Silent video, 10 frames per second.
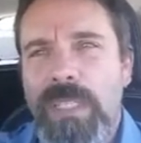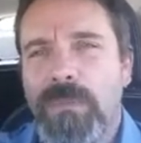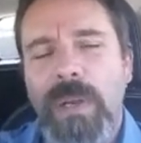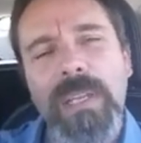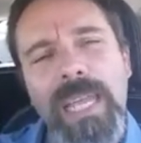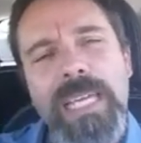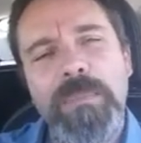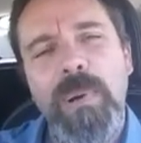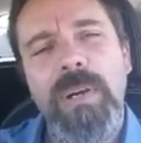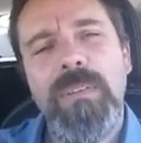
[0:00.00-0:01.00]
was the very
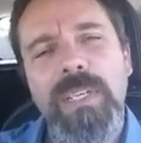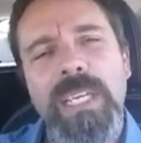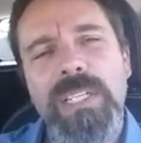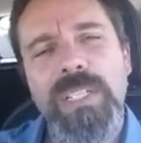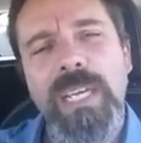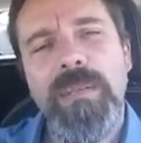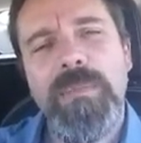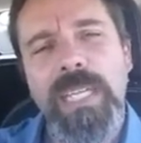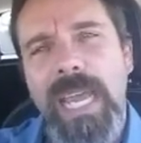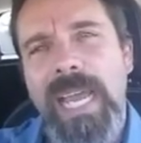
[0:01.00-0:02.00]
last part of the King
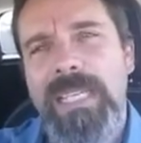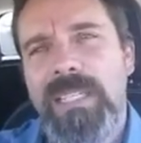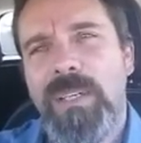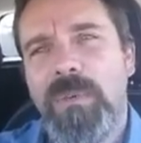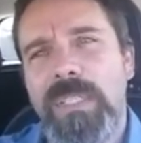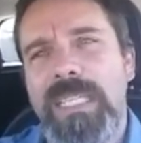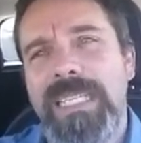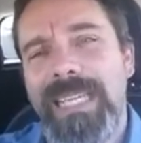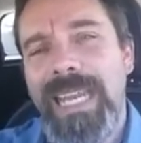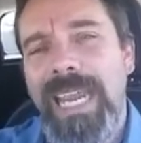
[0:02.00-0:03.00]
James that has there
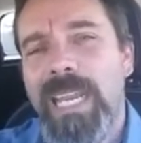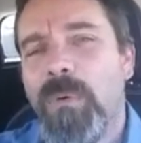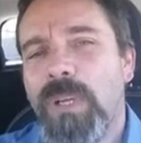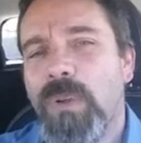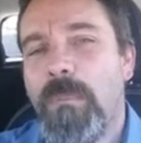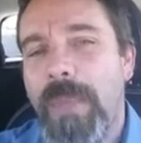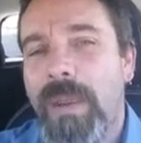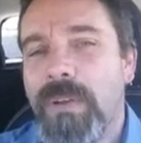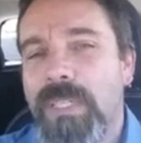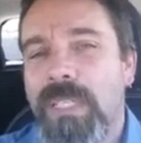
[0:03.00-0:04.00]
where it says, and anyone who
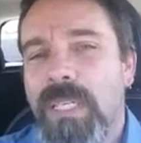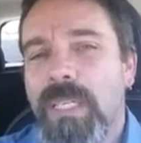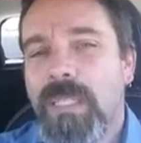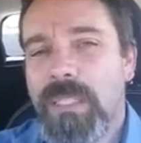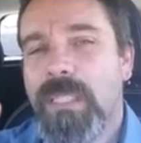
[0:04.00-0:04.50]
marries,